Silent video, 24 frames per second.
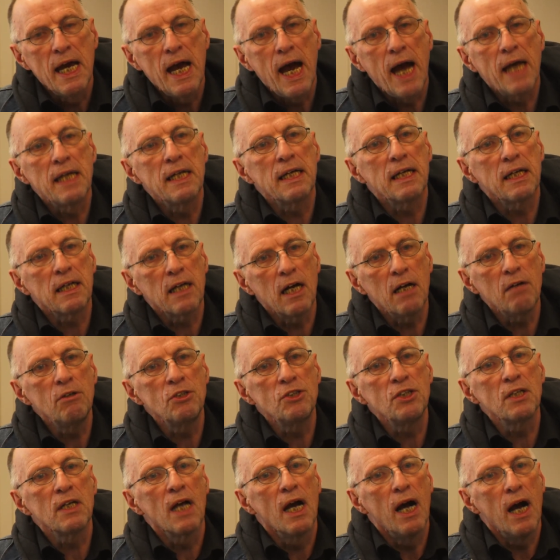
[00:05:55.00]
and
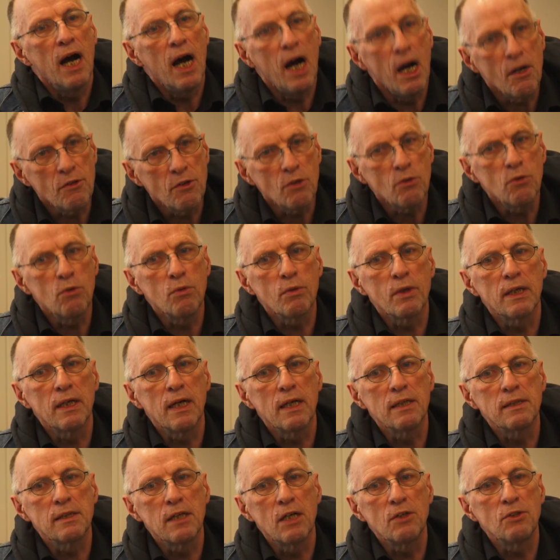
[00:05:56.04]
encouraging other
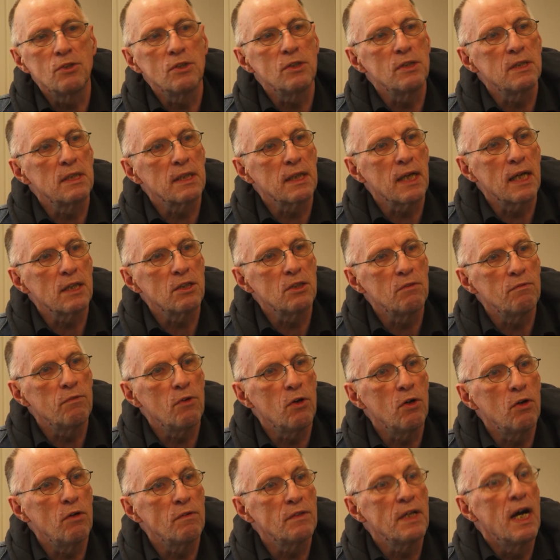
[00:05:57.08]
organisations to get
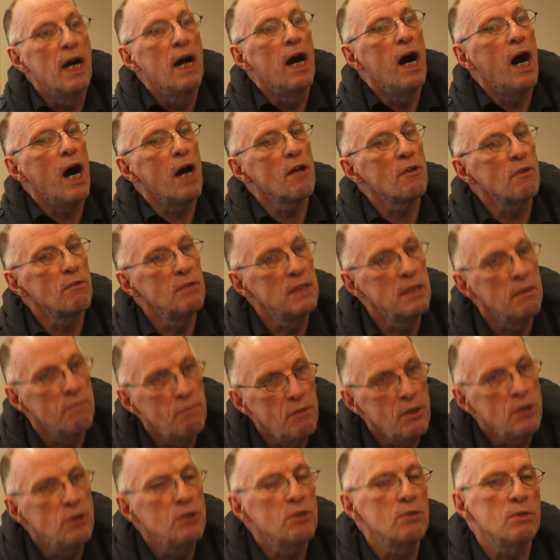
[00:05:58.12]
involved, other
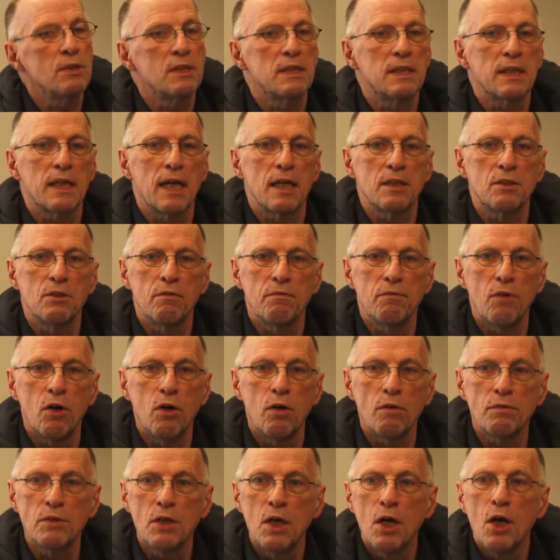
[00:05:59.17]
individuals to get
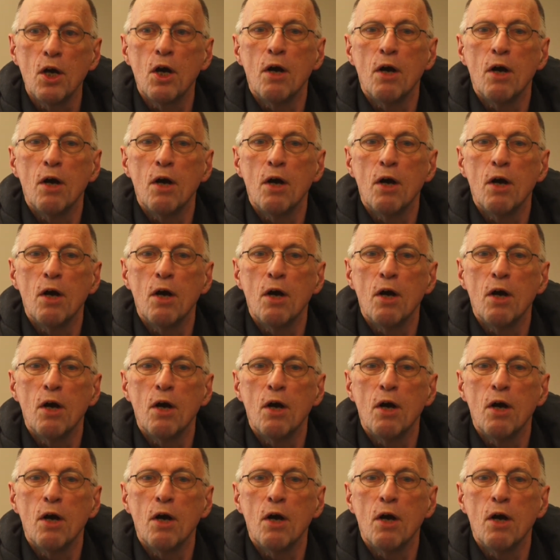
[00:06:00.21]
involved,